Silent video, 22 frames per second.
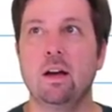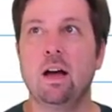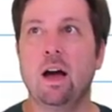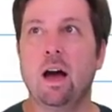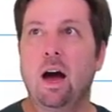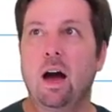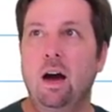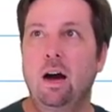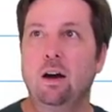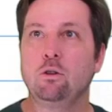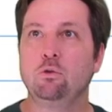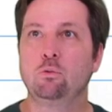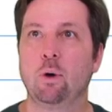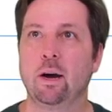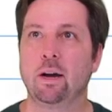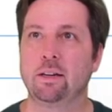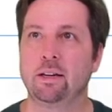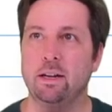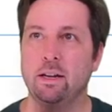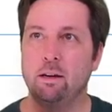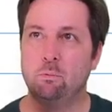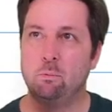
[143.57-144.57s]
How do I
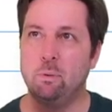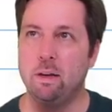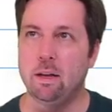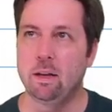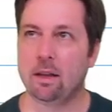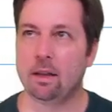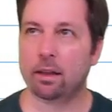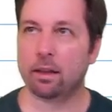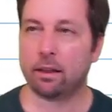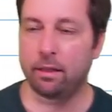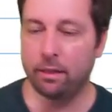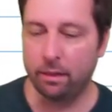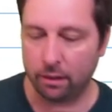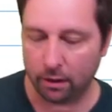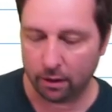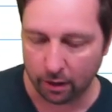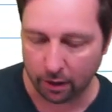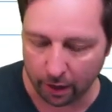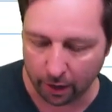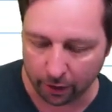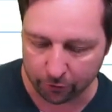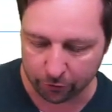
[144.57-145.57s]
deal with
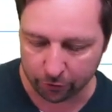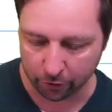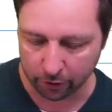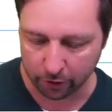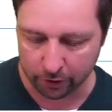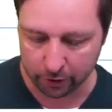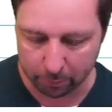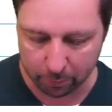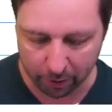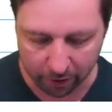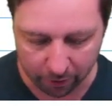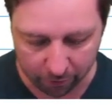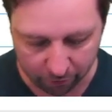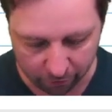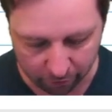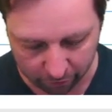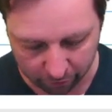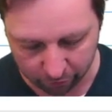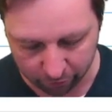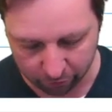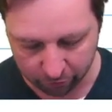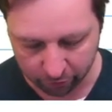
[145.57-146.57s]
external
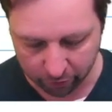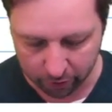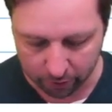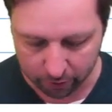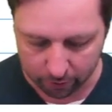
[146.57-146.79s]
dependencies?